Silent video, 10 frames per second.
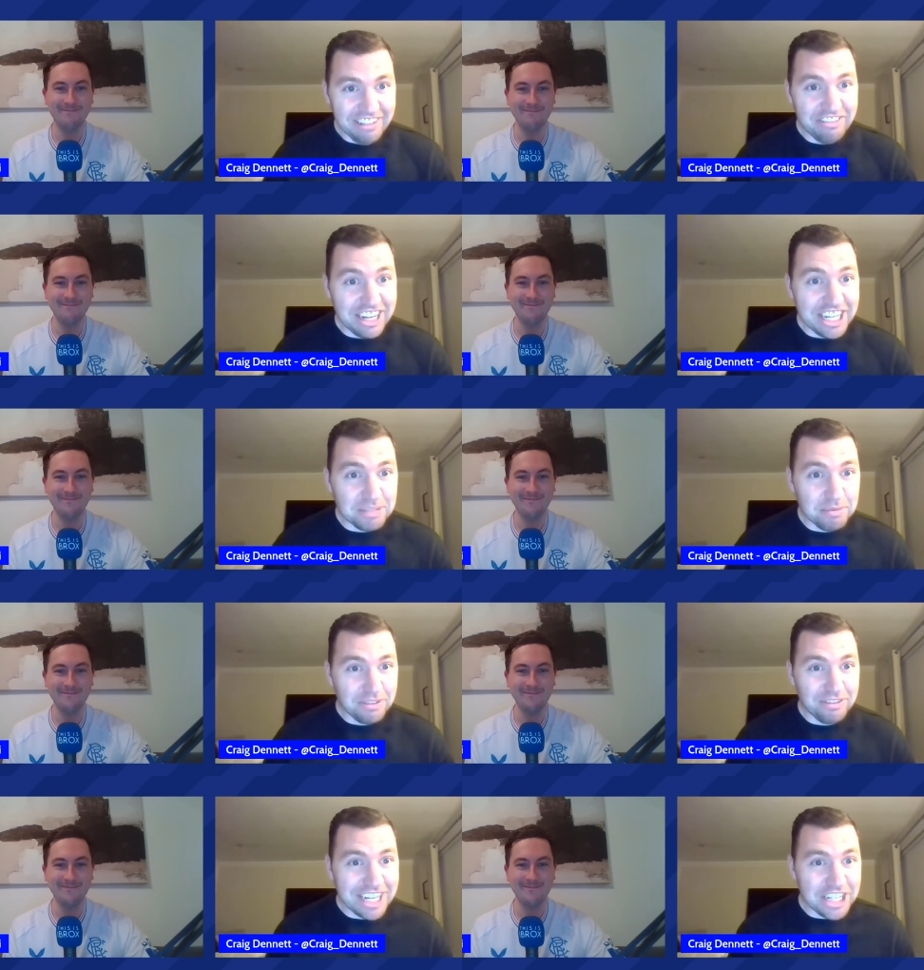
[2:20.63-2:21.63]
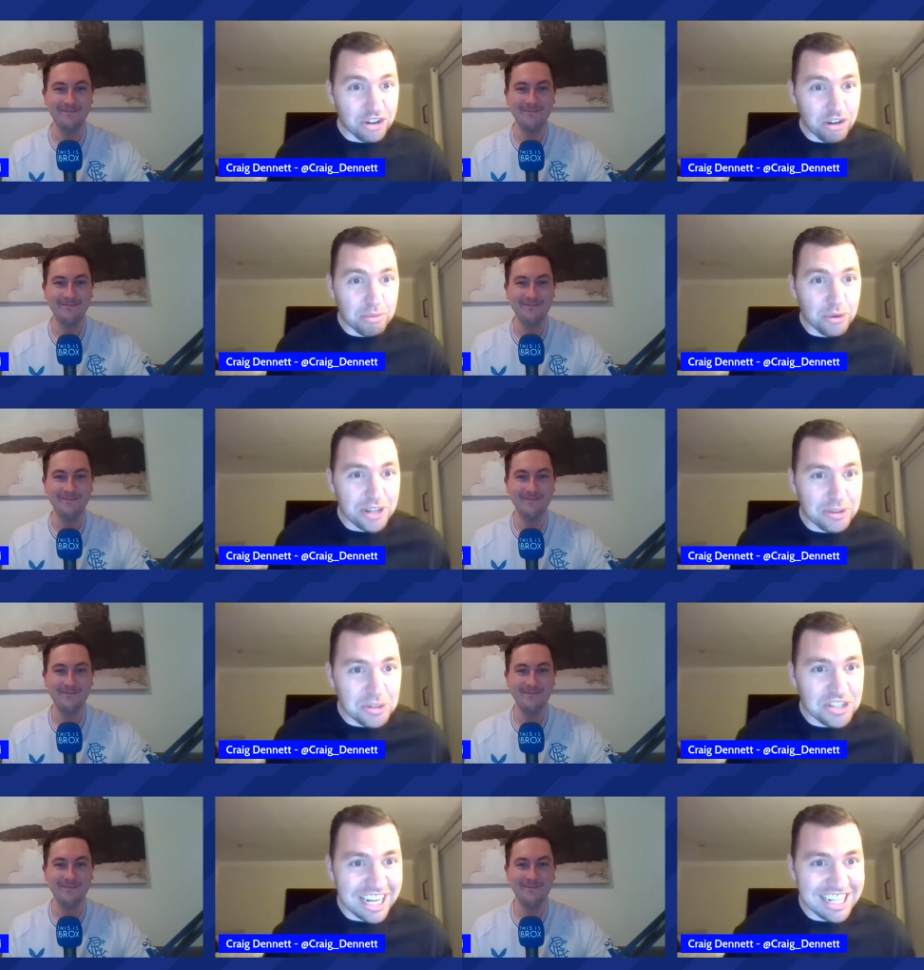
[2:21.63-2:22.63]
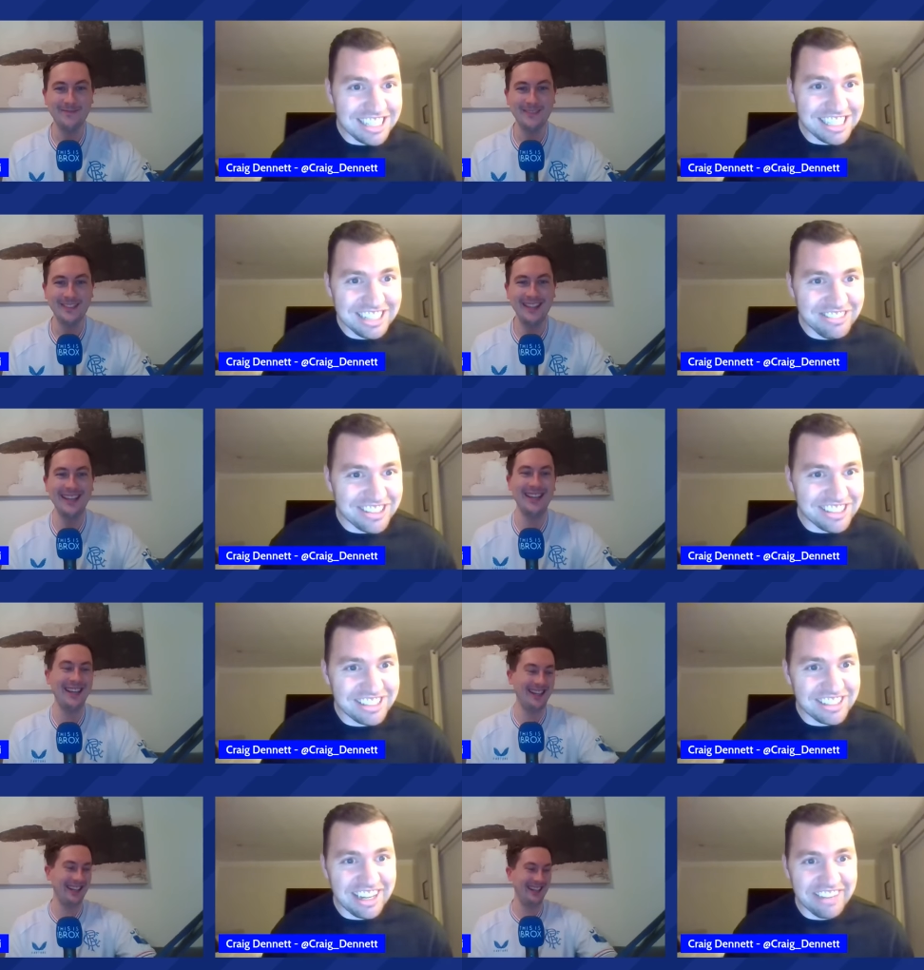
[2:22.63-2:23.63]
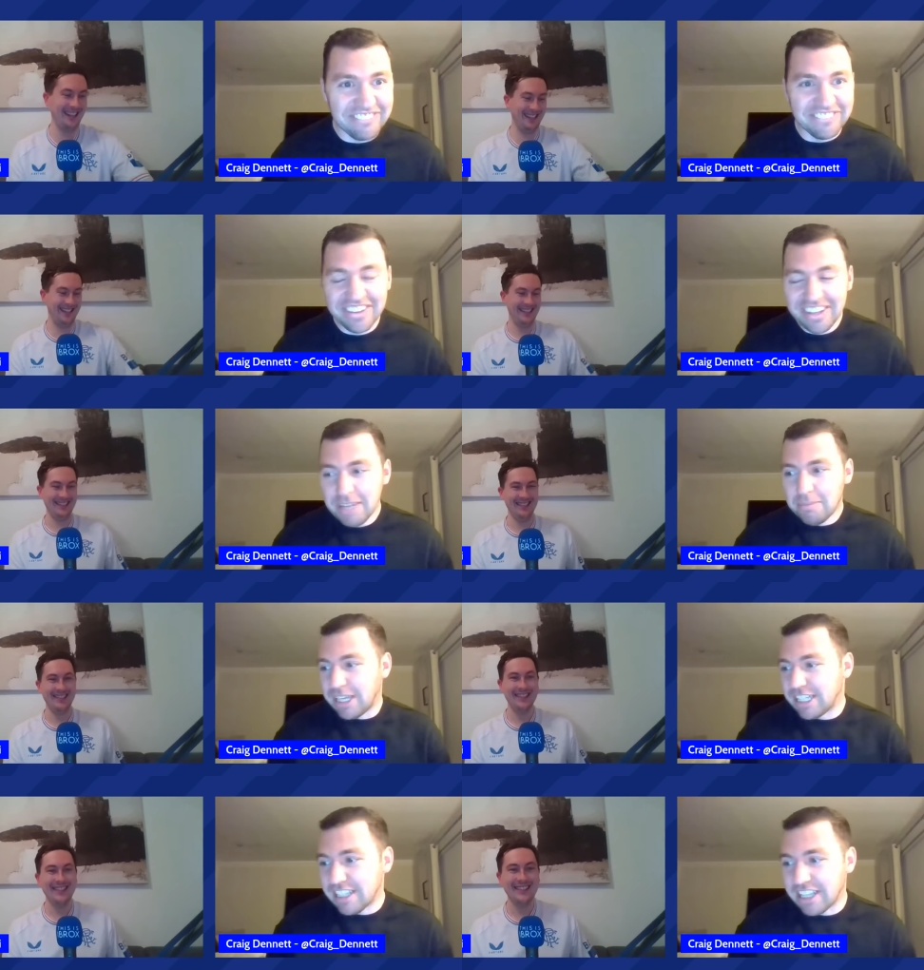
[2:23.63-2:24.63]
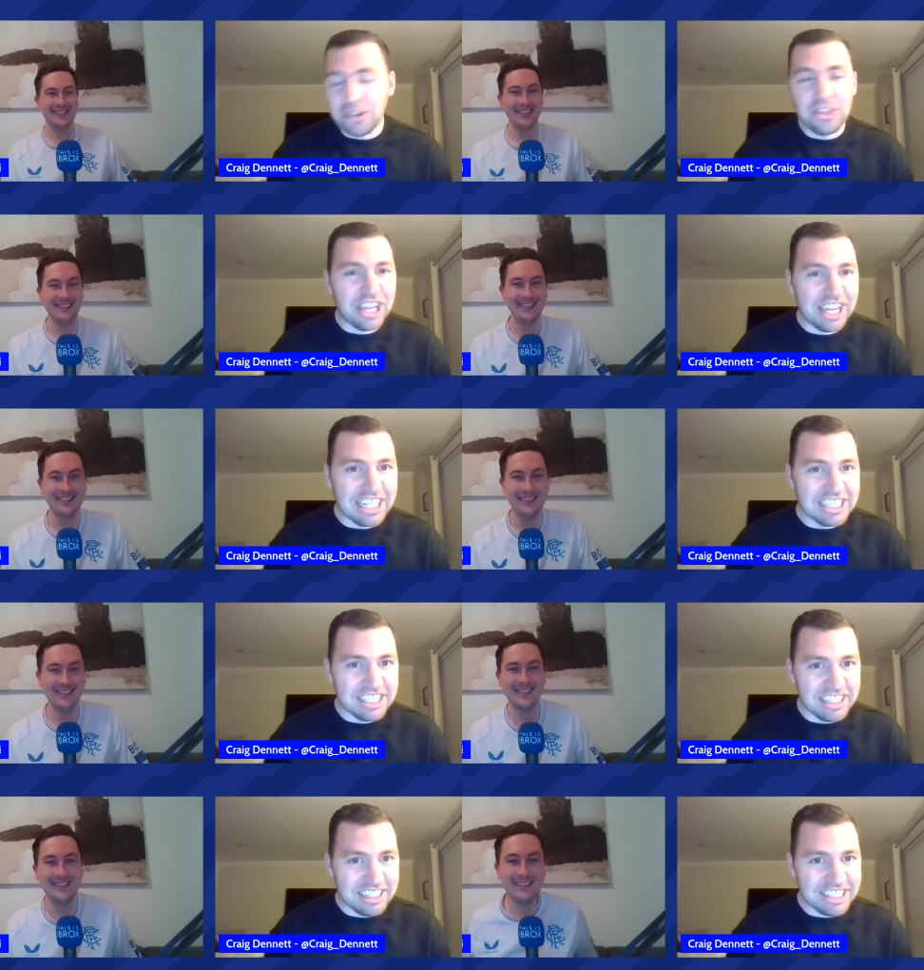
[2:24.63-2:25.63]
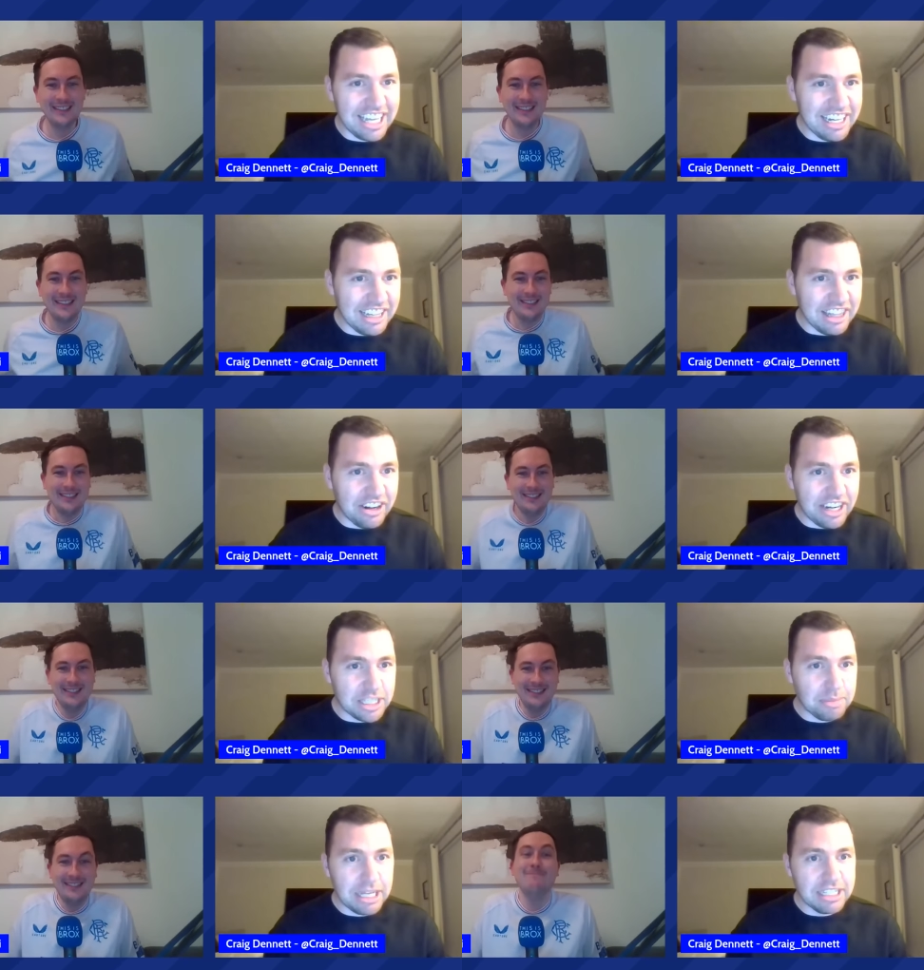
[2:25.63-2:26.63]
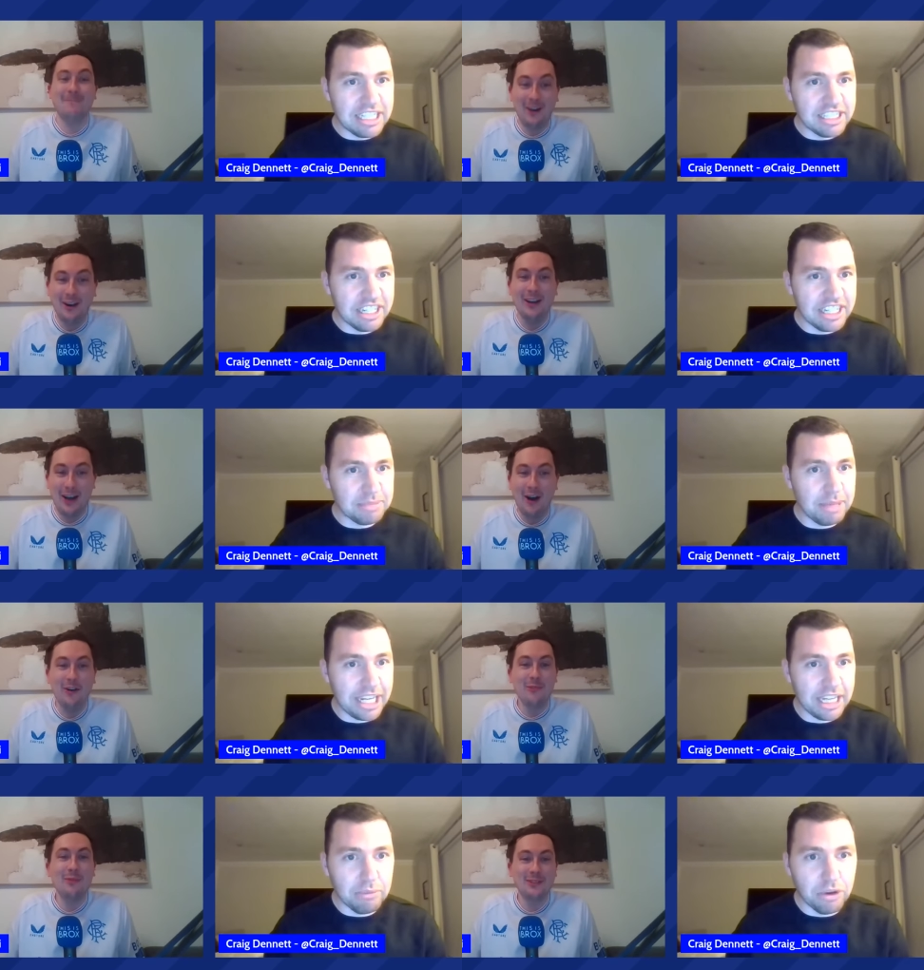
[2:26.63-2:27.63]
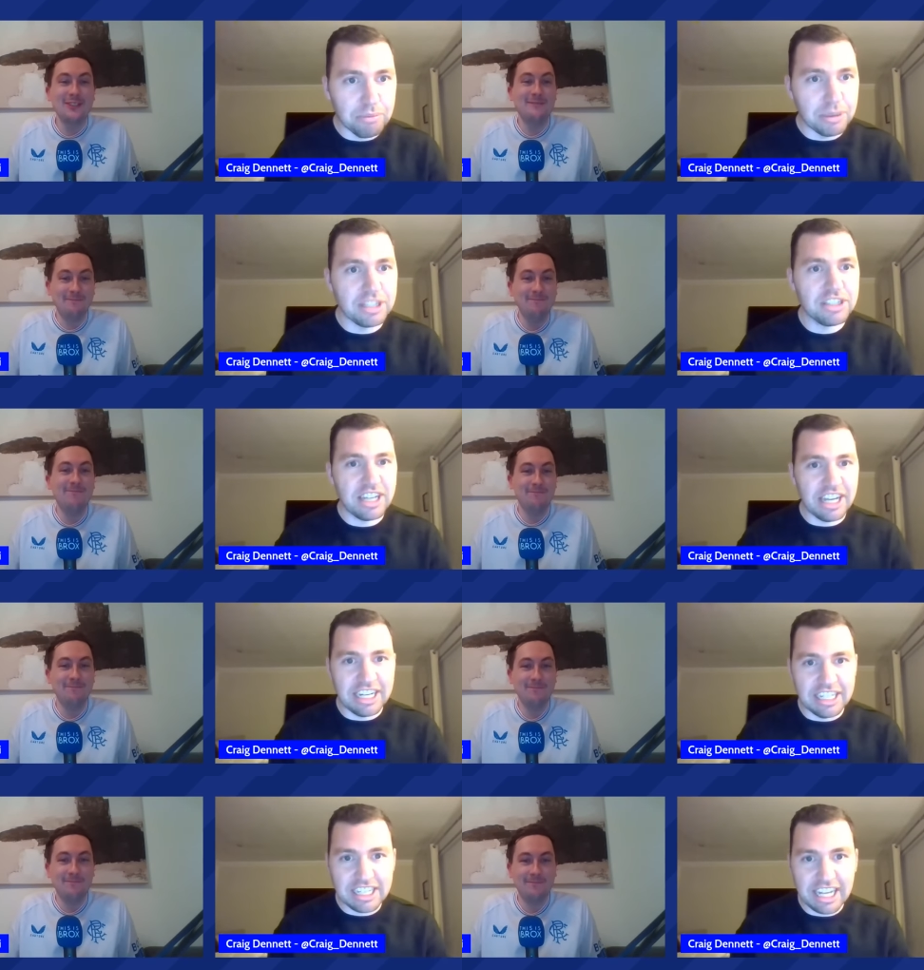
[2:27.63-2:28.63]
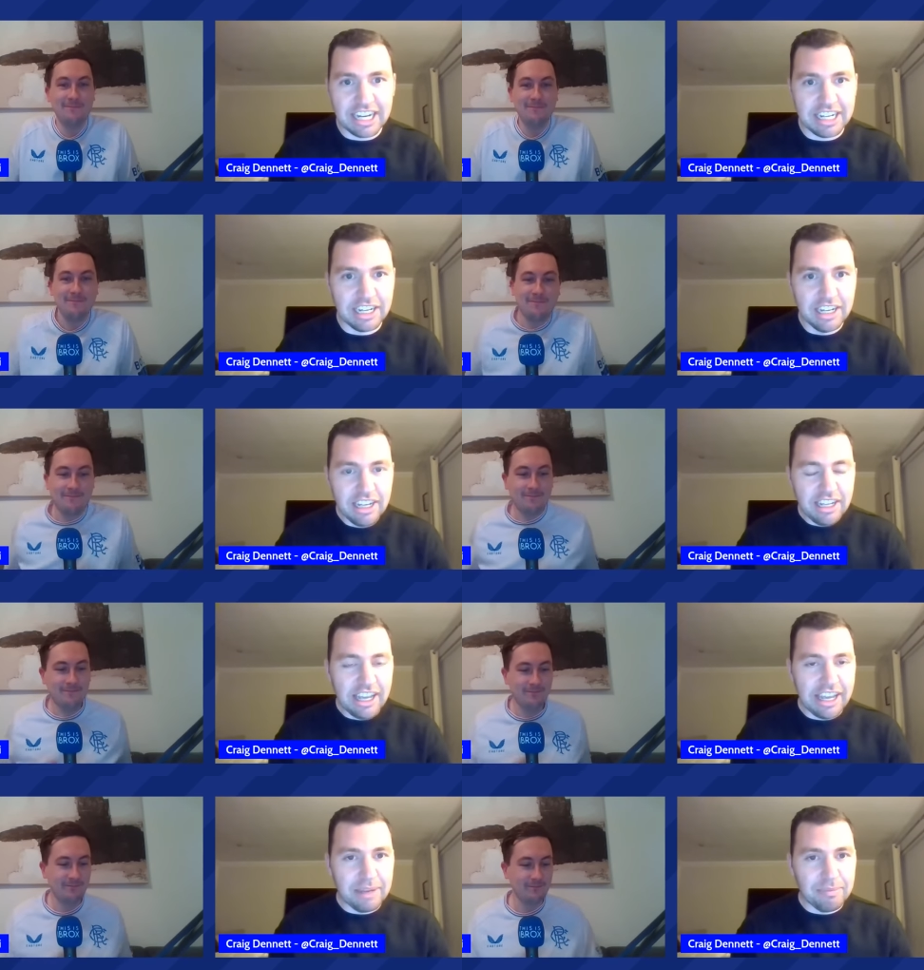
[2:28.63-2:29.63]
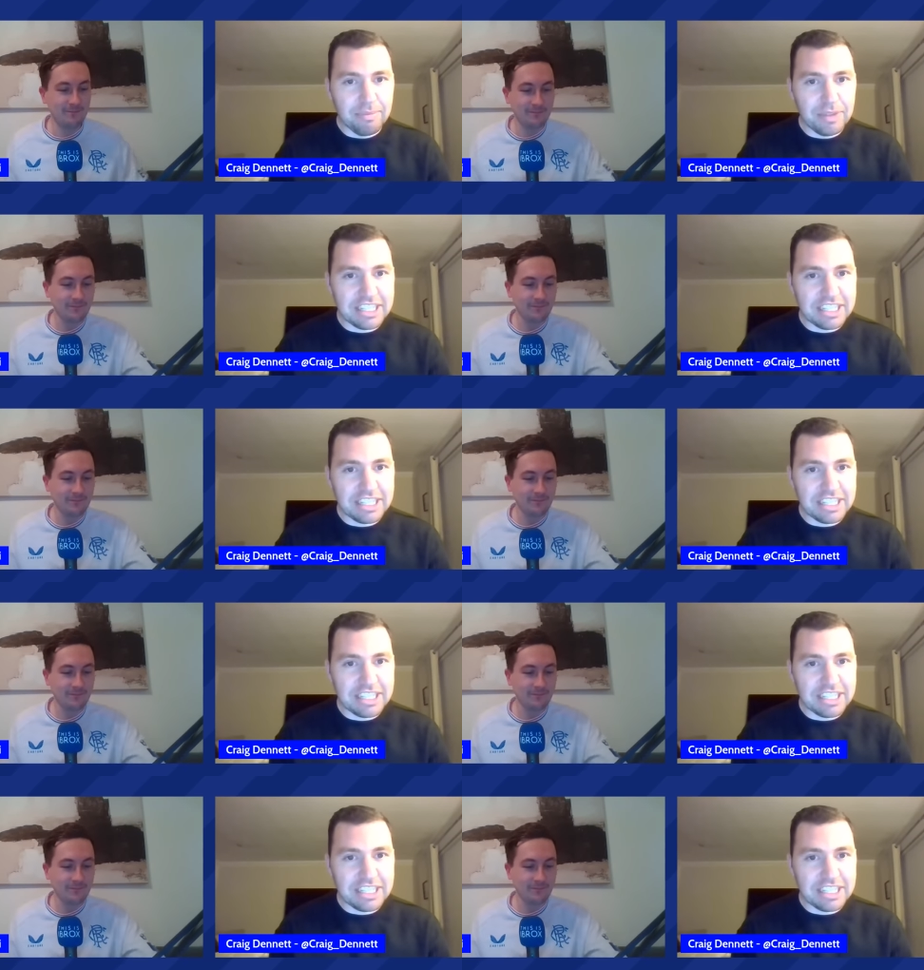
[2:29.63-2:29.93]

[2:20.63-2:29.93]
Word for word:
Speaker 1: finish finish off more of those chances. He was um but he's, the good thing is he's getting in the right spaces and he's making movements and he's getting um